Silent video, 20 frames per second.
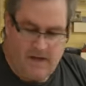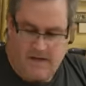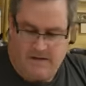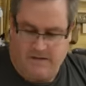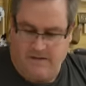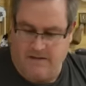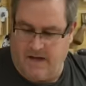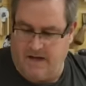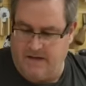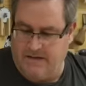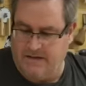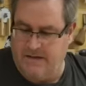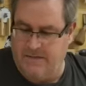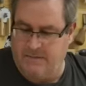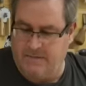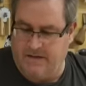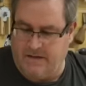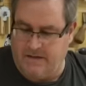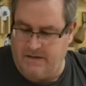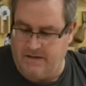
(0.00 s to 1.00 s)
You're not
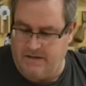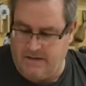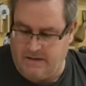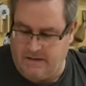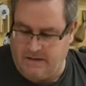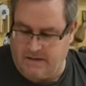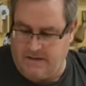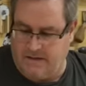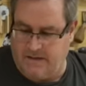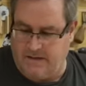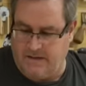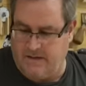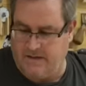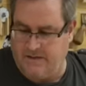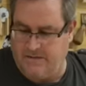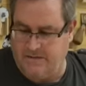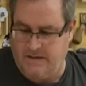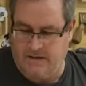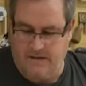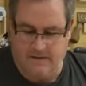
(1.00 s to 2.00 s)
limited
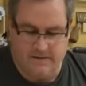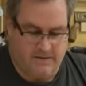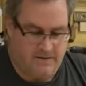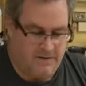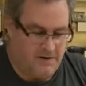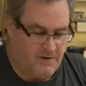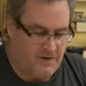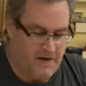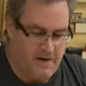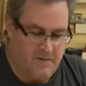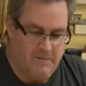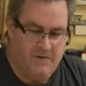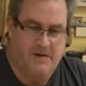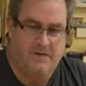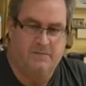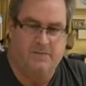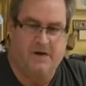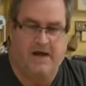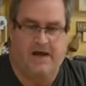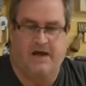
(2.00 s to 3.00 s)
in, you know, how many
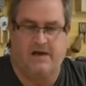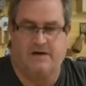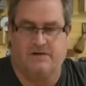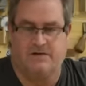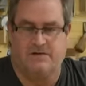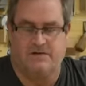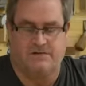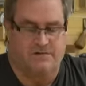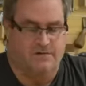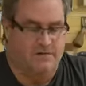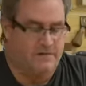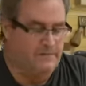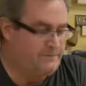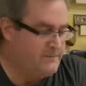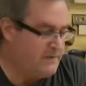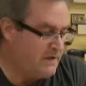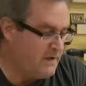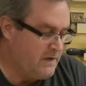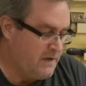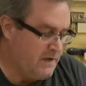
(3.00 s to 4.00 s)
panels, or
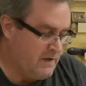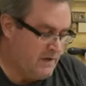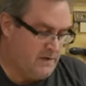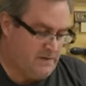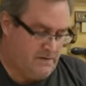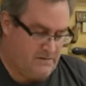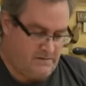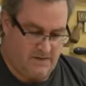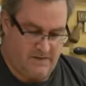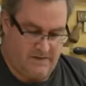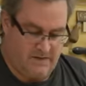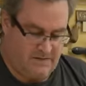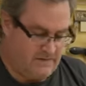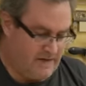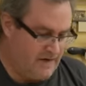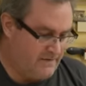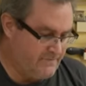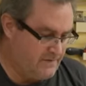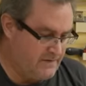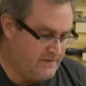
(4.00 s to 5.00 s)
you could
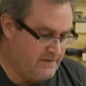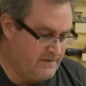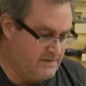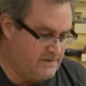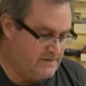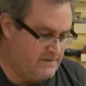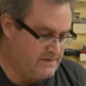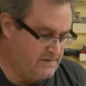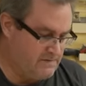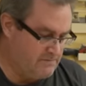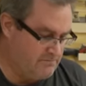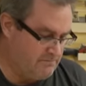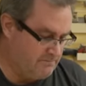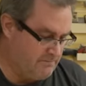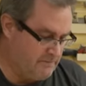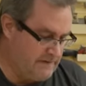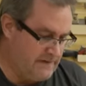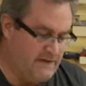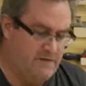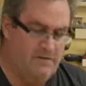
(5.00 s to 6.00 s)
definitely just
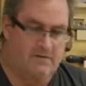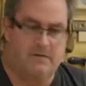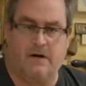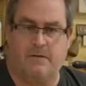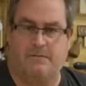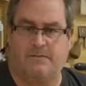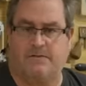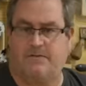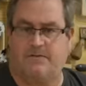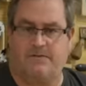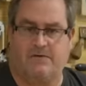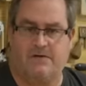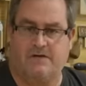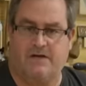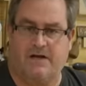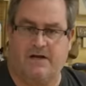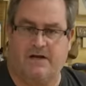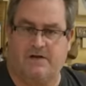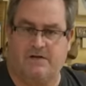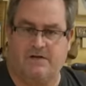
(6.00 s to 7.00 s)
layer up 3
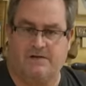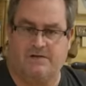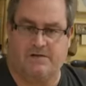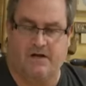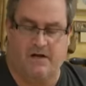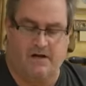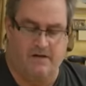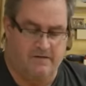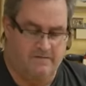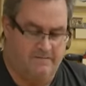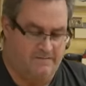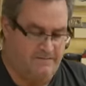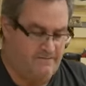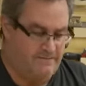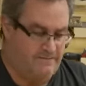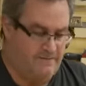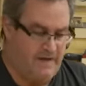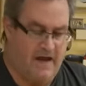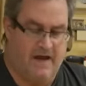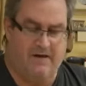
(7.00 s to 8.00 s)
layers of
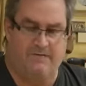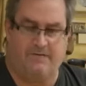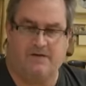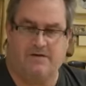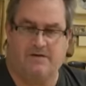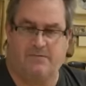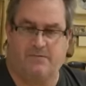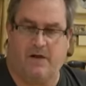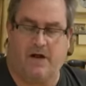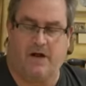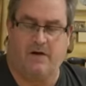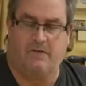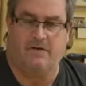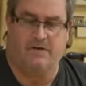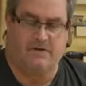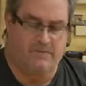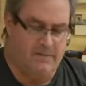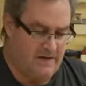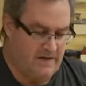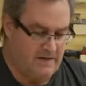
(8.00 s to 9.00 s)
1/2-inch
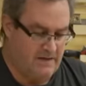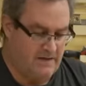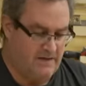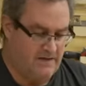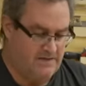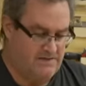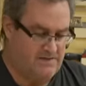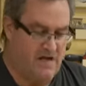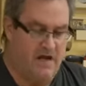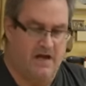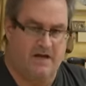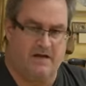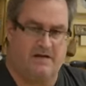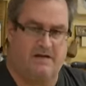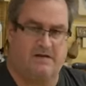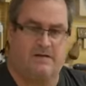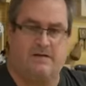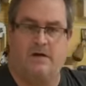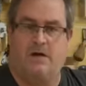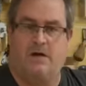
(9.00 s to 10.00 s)
plywood to make it a
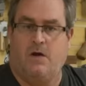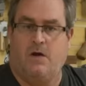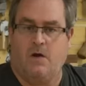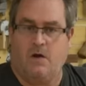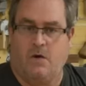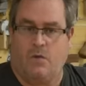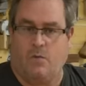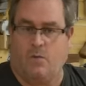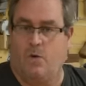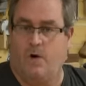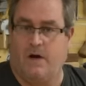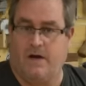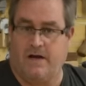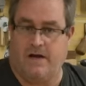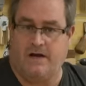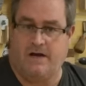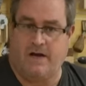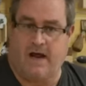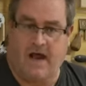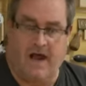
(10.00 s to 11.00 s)
solid
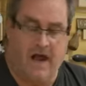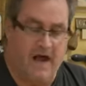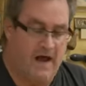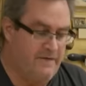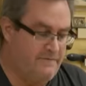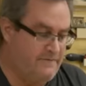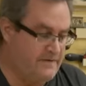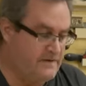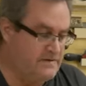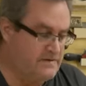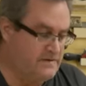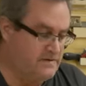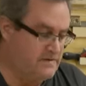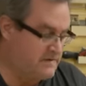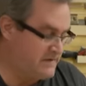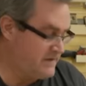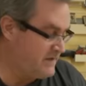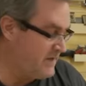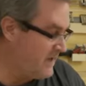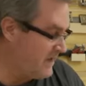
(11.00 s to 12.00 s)
1.5
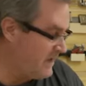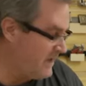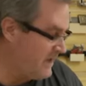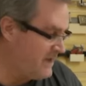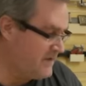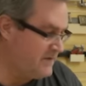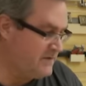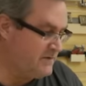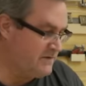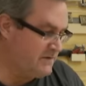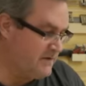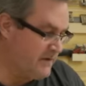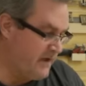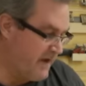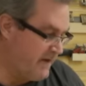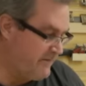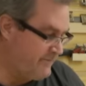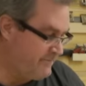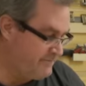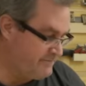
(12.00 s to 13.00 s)
inches thick, and you'll
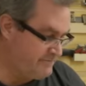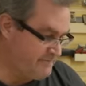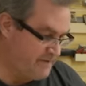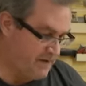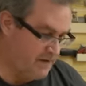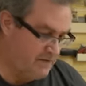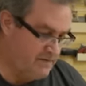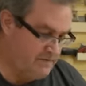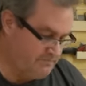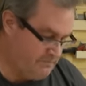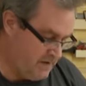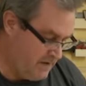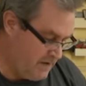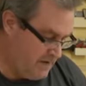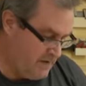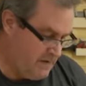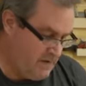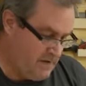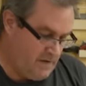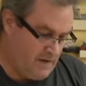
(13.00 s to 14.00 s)
have, you know,
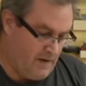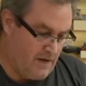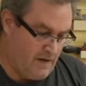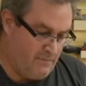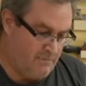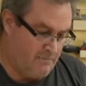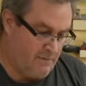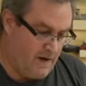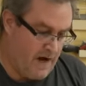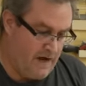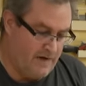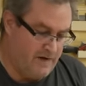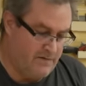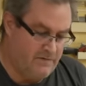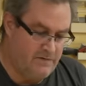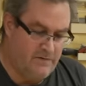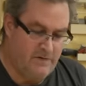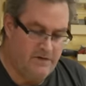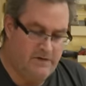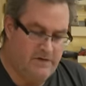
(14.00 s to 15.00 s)
a
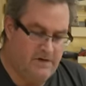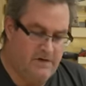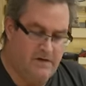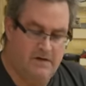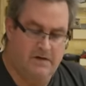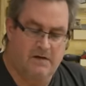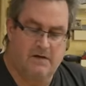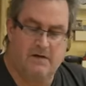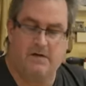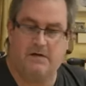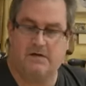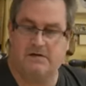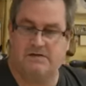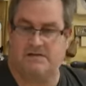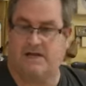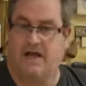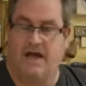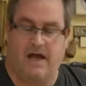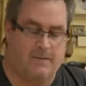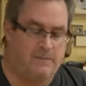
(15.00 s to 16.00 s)
modern looking
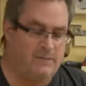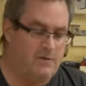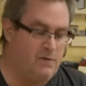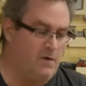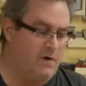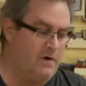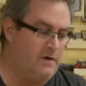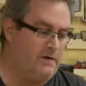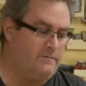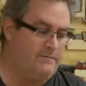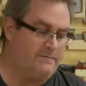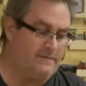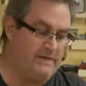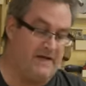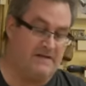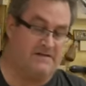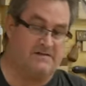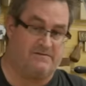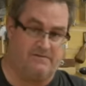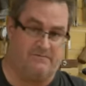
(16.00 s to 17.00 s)
slab door
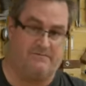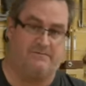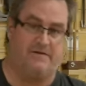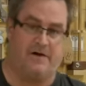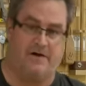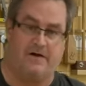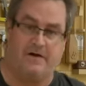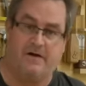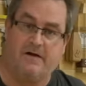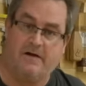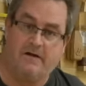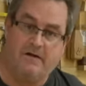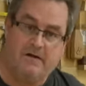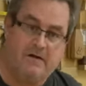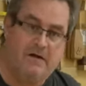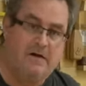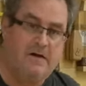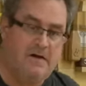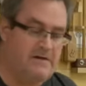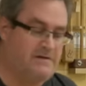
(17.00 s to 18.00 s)
that's very
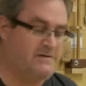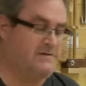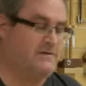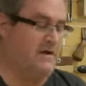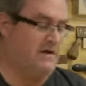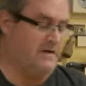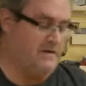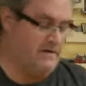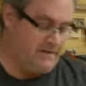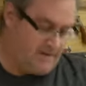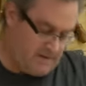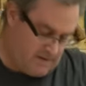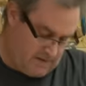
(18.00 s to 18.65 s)
solid.